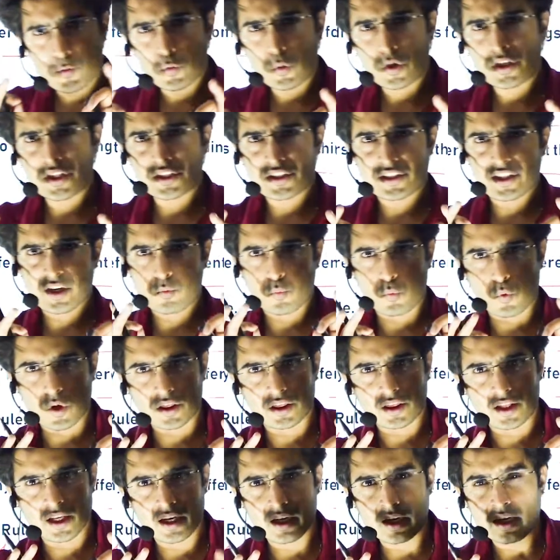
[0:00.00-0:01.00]
to understand
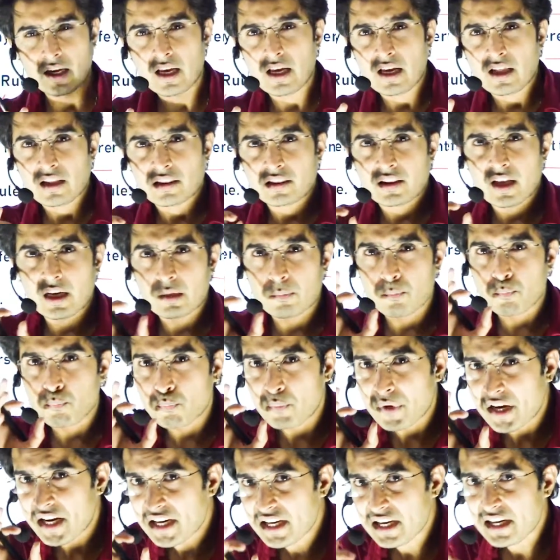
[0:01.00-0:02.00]
one thing, that
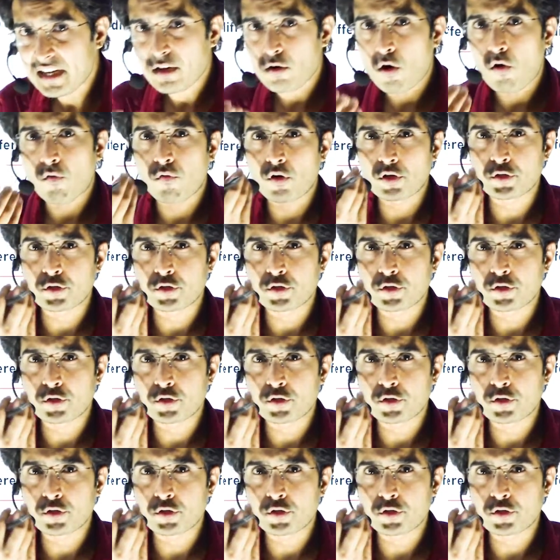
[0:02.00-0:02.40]
meaning of